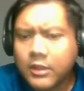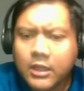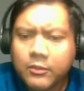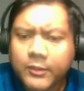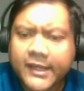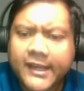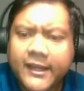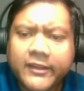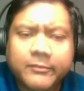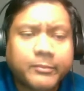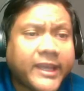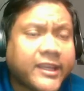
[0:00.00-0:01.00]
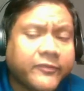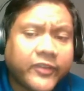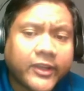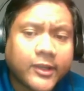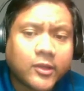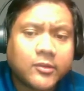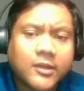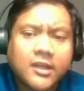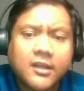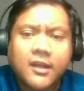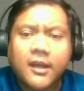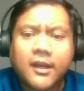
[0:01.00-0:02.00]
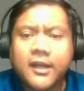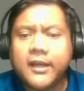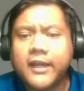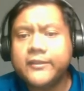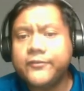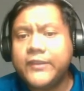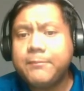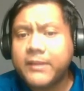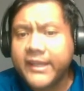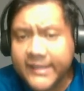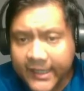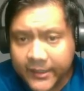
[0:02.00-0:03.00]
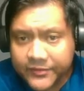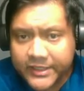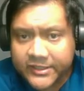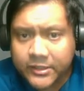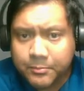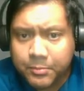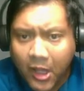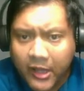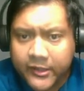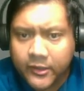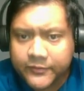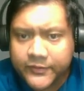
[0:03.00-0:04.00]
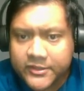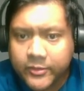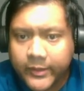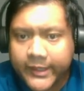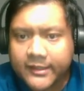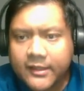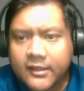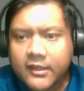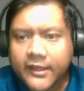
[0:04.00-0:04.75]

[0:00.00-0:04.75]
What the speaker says: We're gonna make a video. If they play knight f6, they're blocking off this queen.